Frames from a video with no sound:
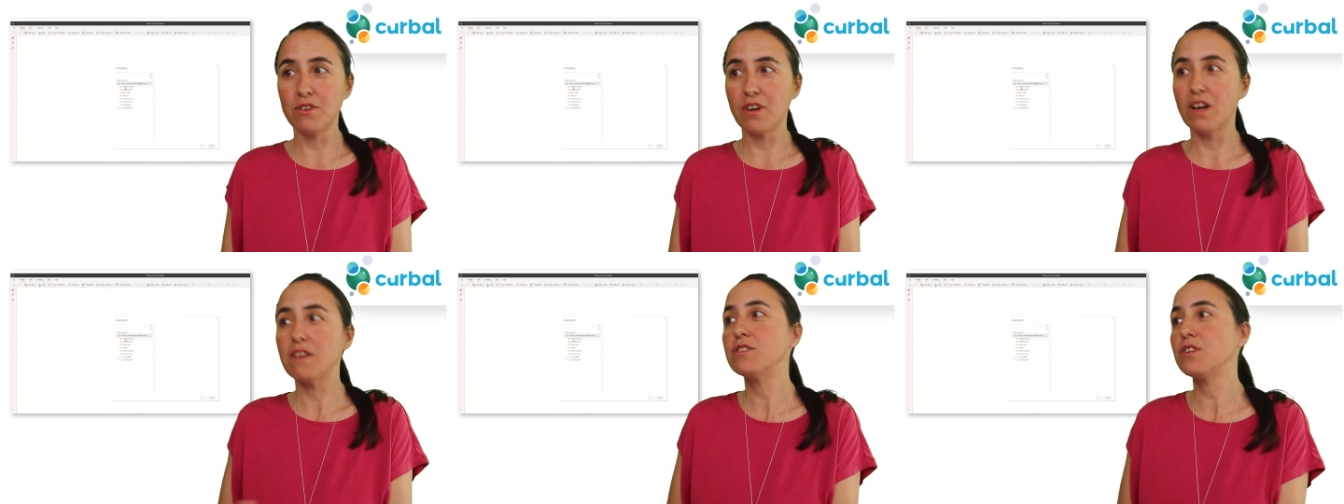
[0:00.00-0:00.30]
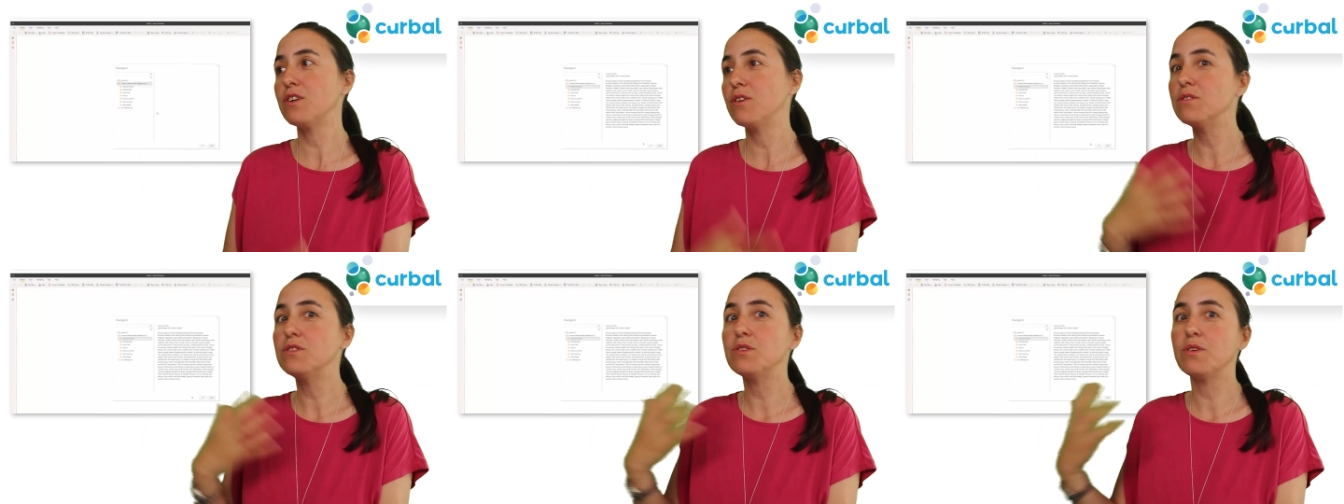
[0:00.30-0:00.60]
you have to
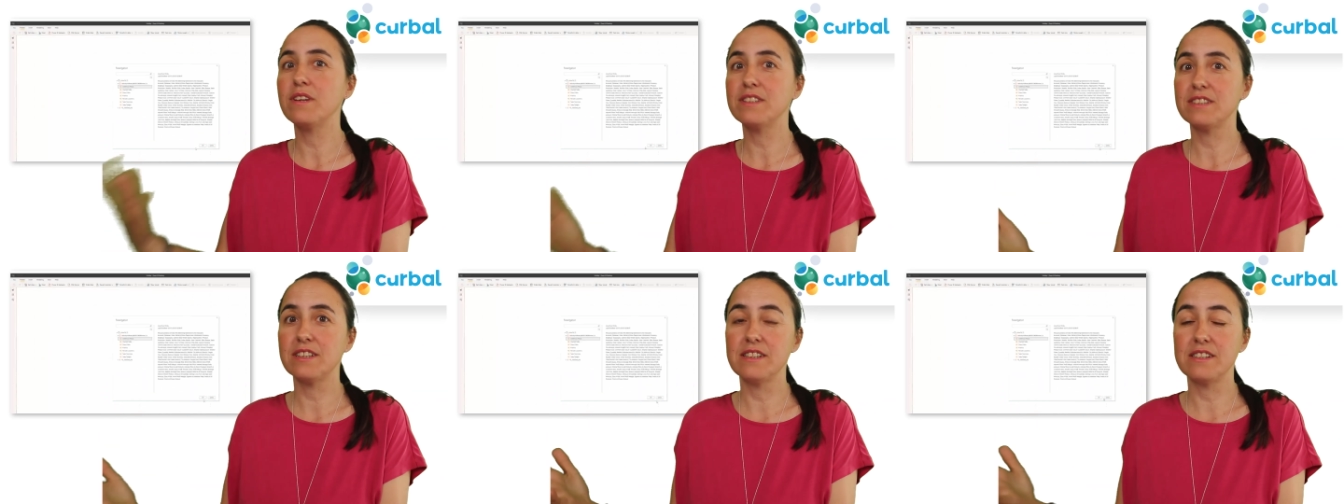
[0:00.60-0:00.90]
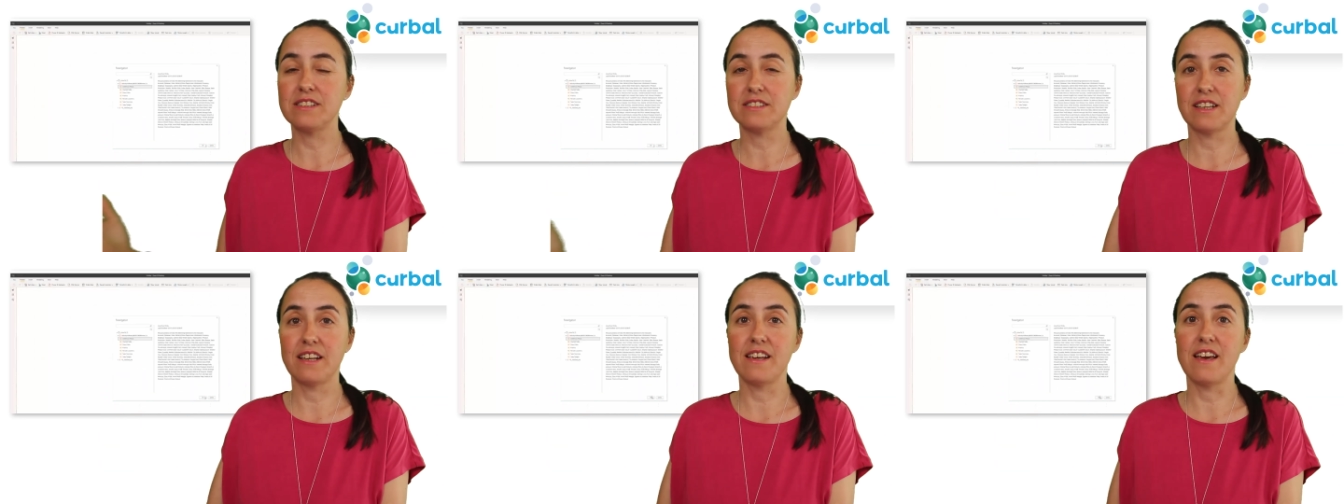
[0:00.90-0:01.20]
go to
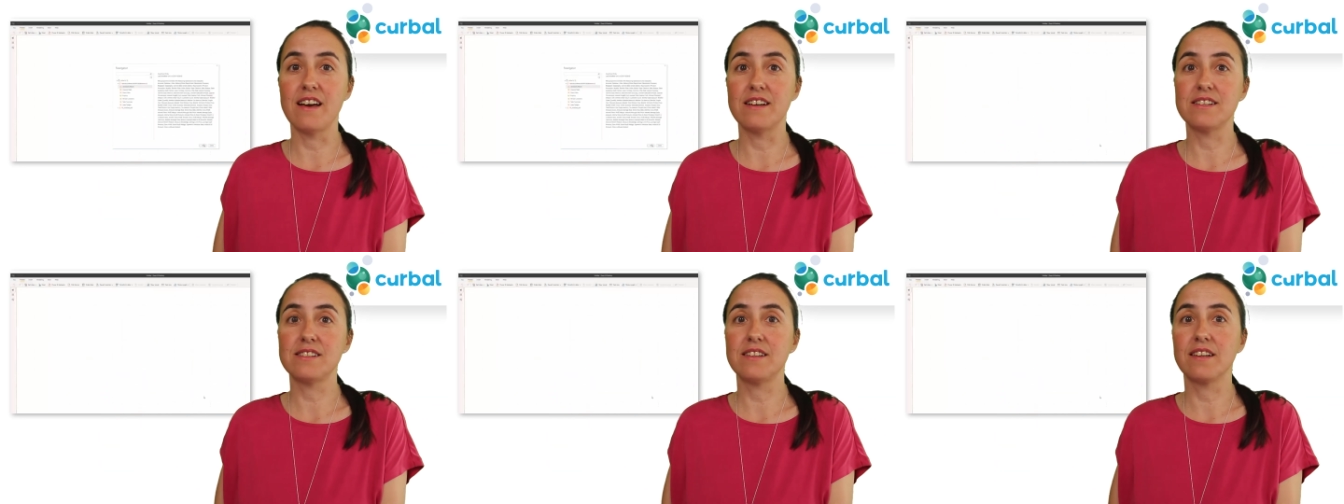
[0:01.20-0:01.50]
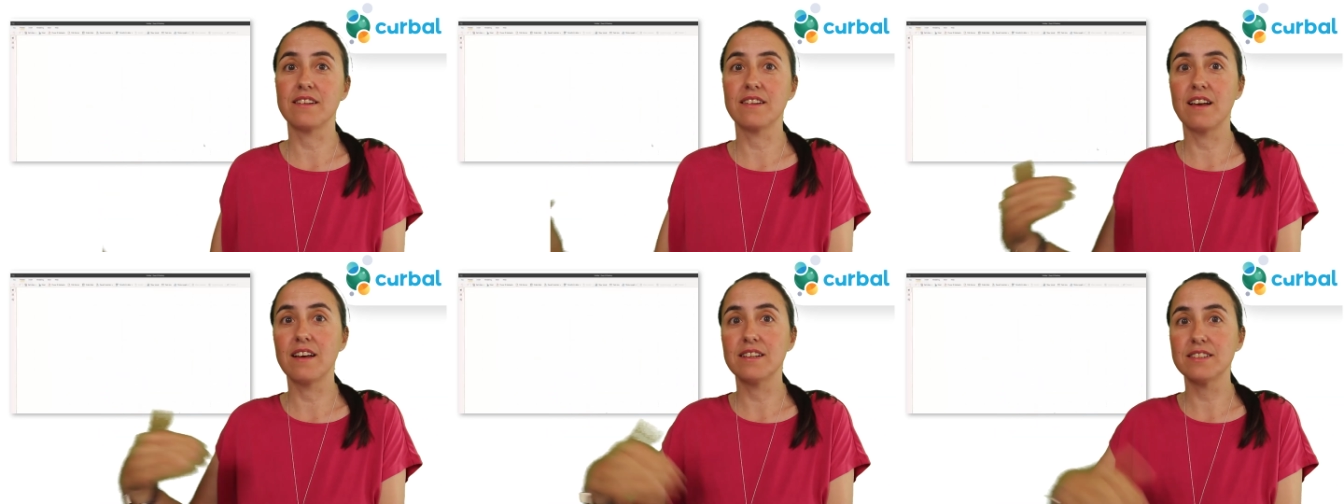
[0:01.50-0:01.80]
SICS,
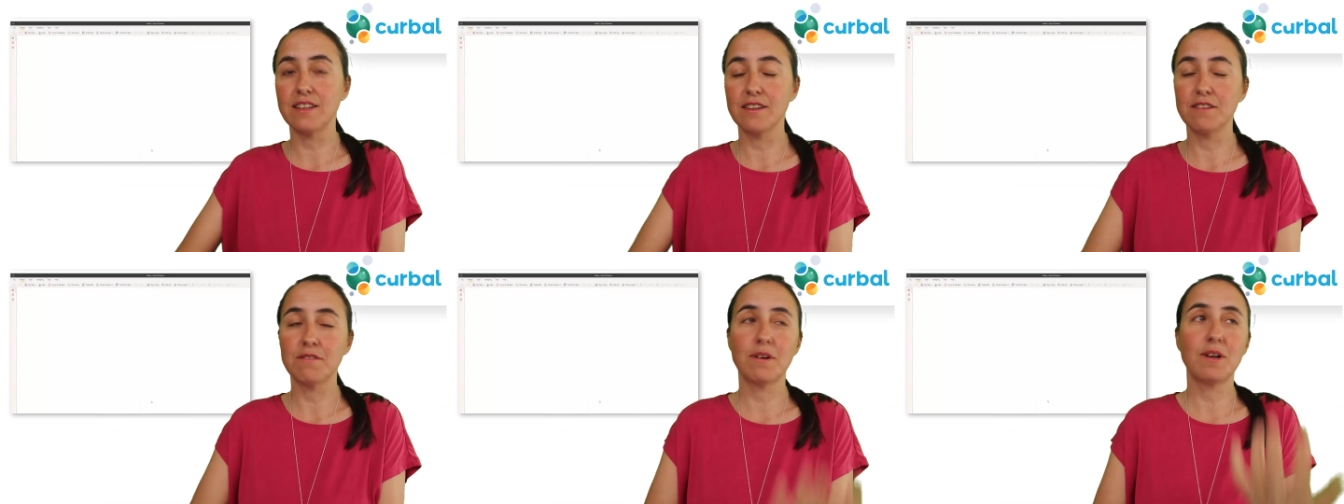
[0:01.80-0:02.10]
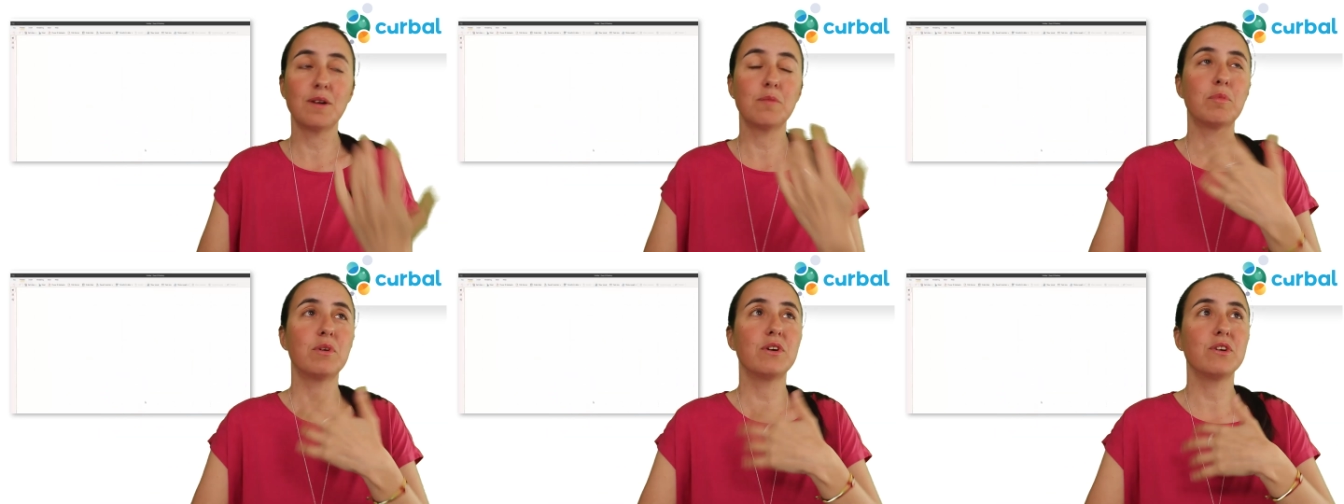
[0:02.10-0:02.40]
and as a
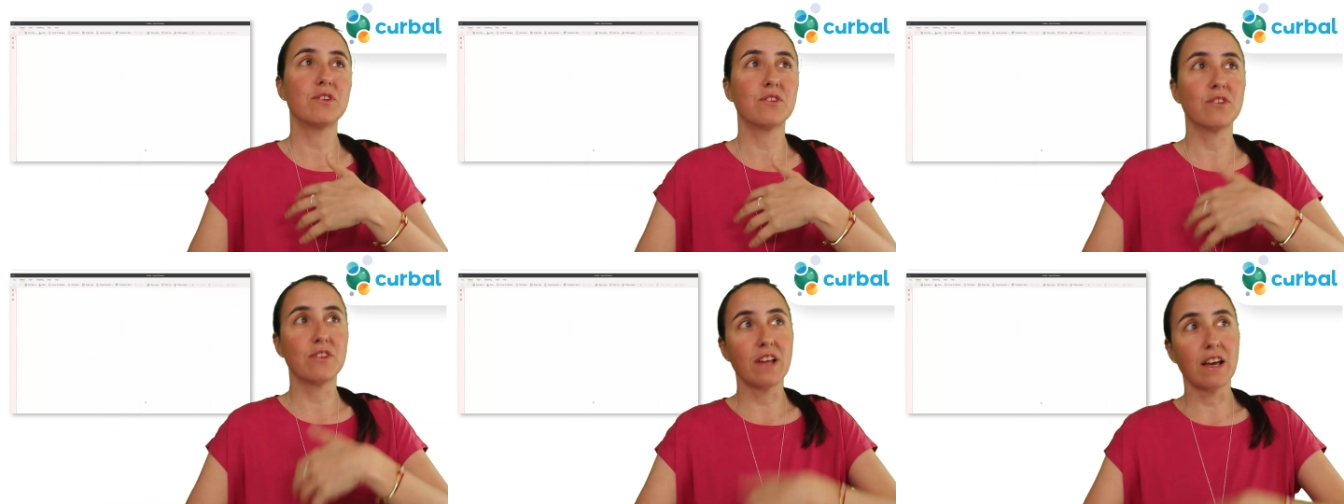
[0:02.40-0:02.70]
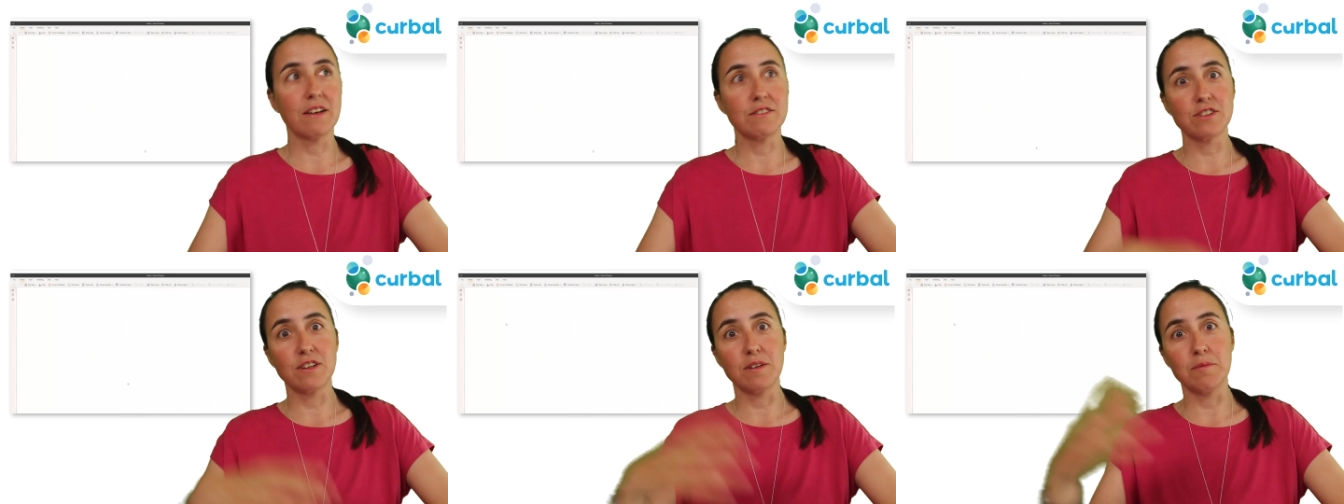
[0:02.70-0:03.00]
developer, you know they
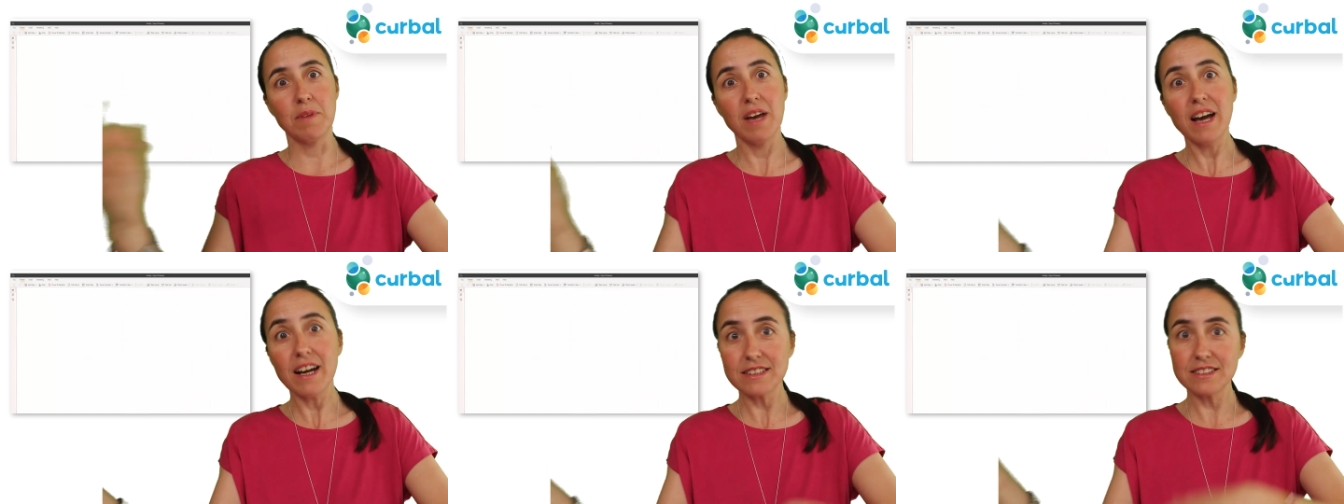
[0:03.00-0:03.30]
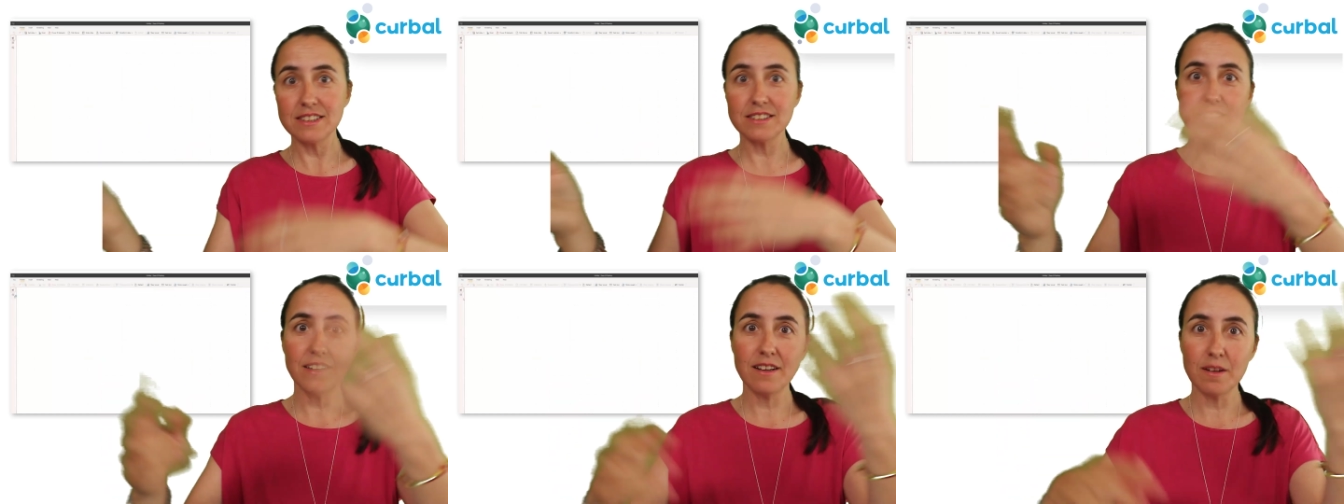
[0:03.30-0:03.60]
had to give me
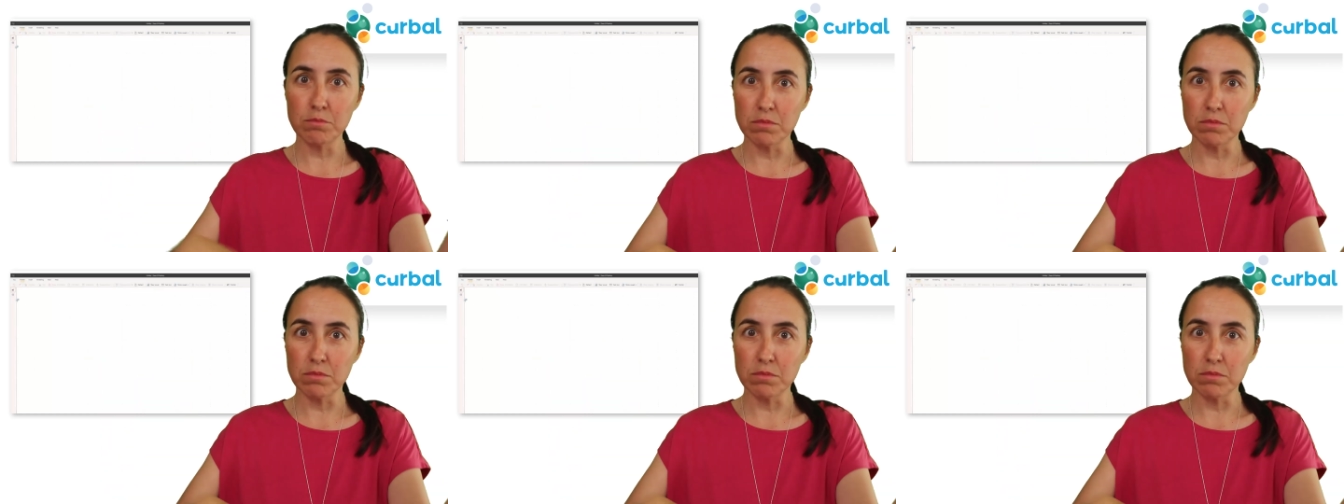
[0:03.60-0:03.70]
access there.